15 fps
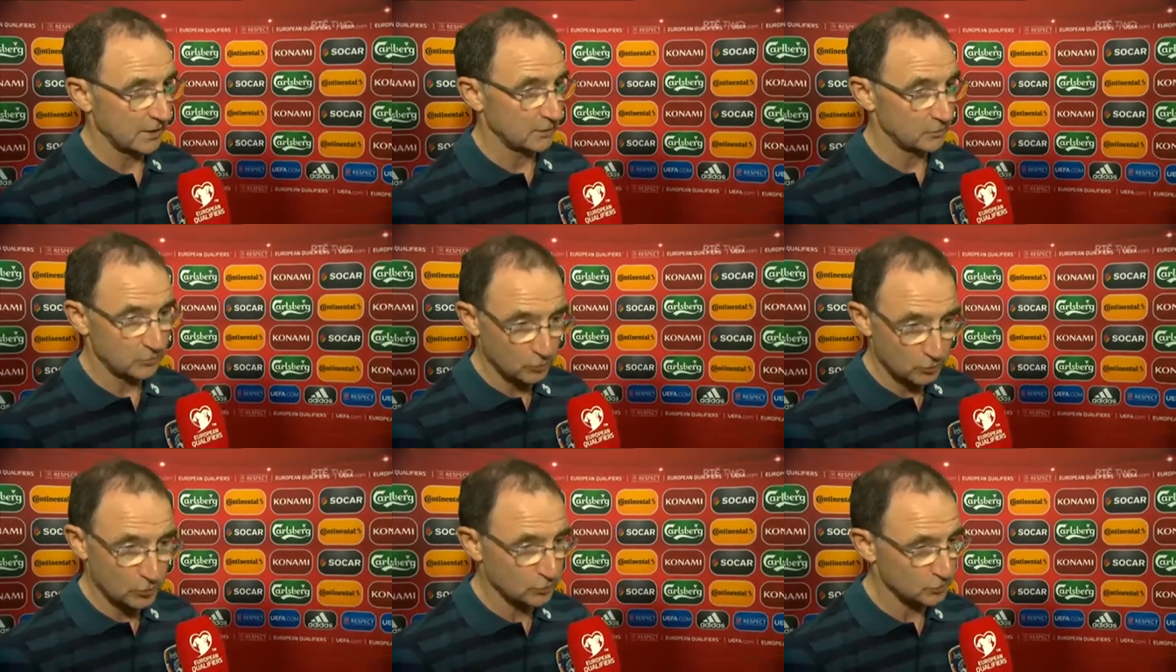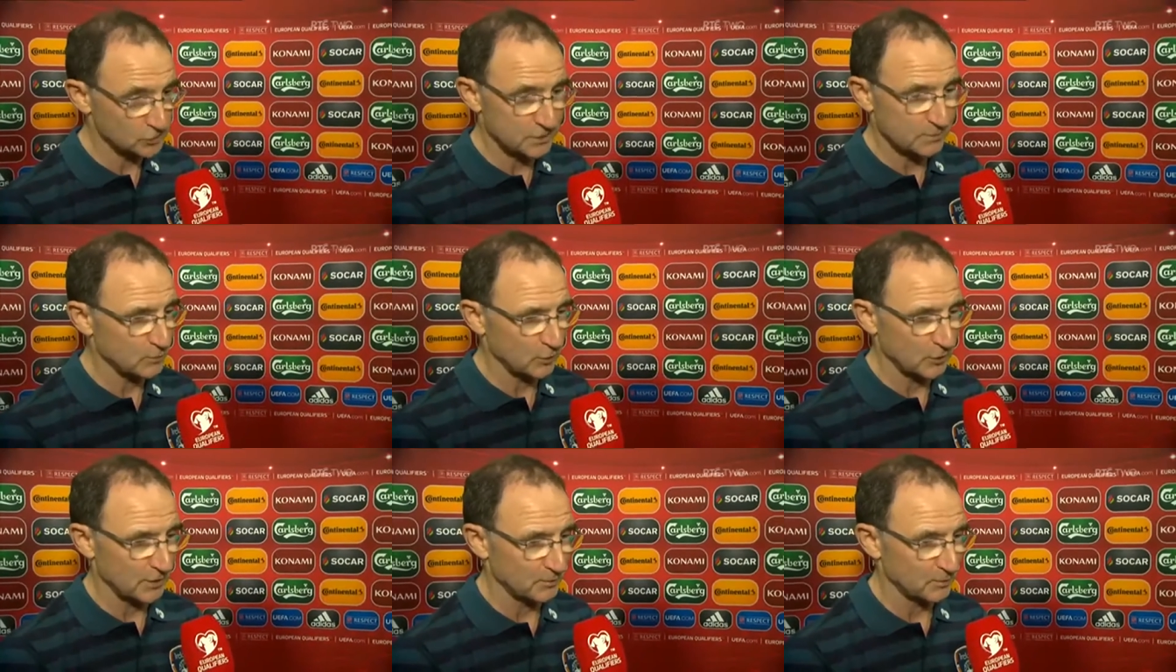I know you don't
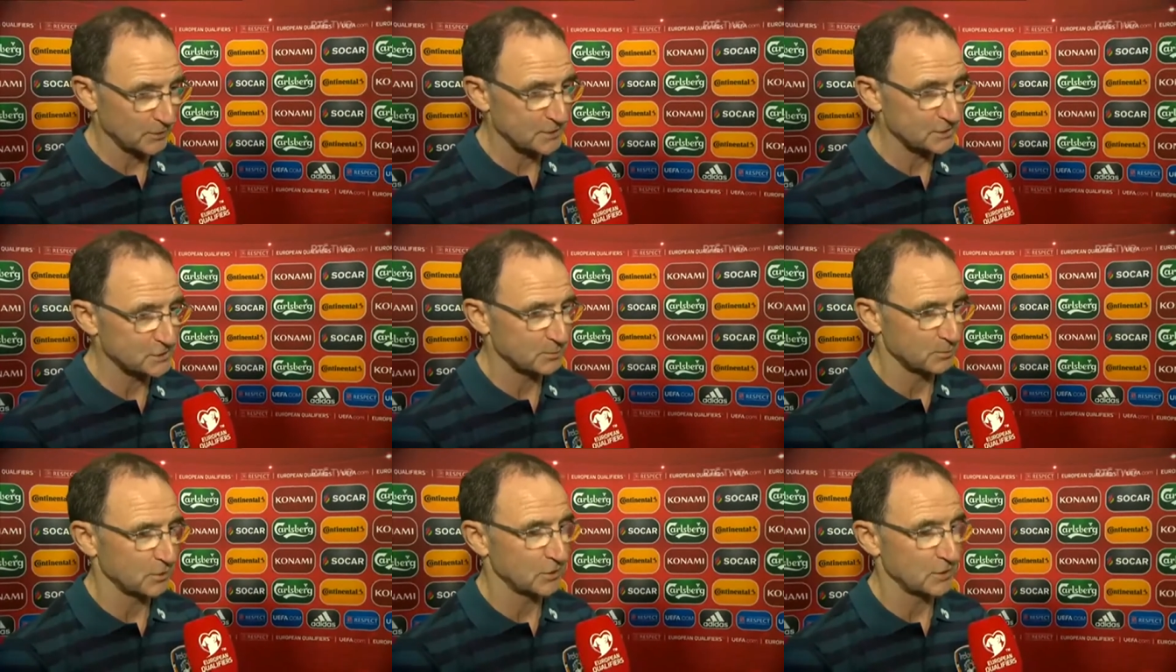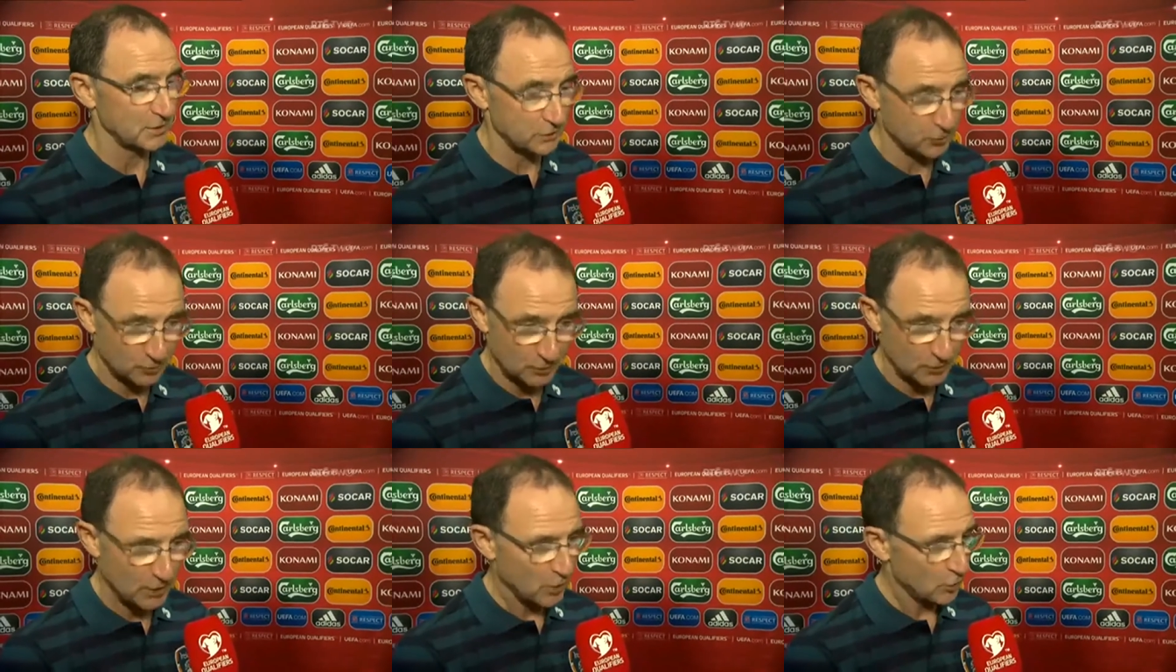seem all that pleased about it, and
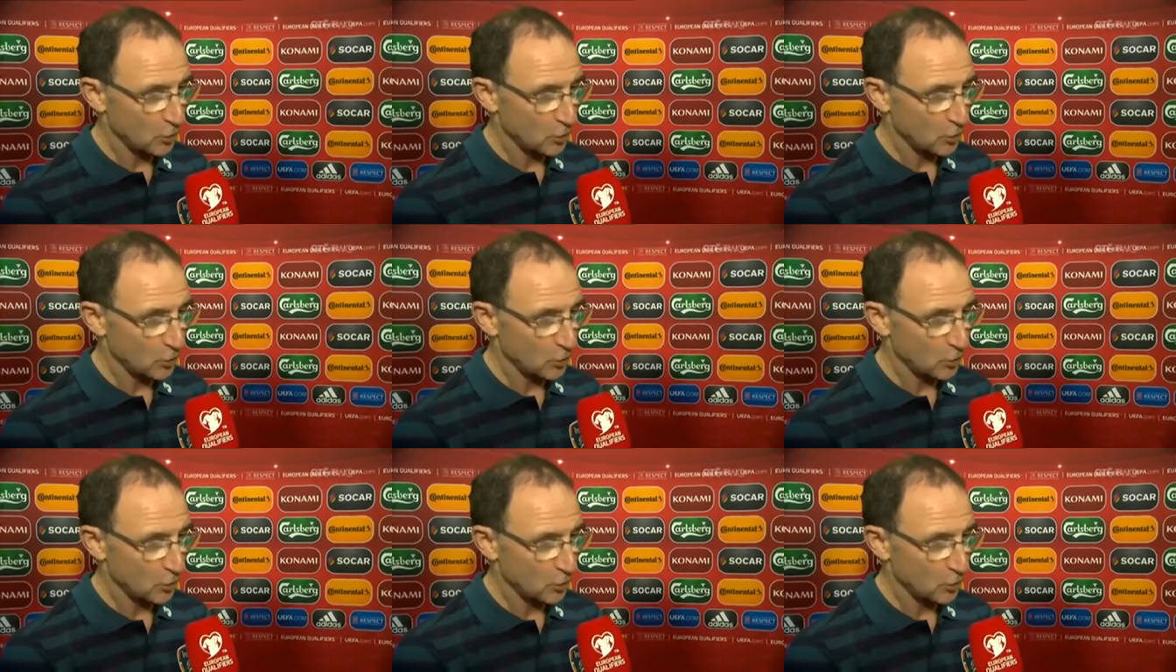you're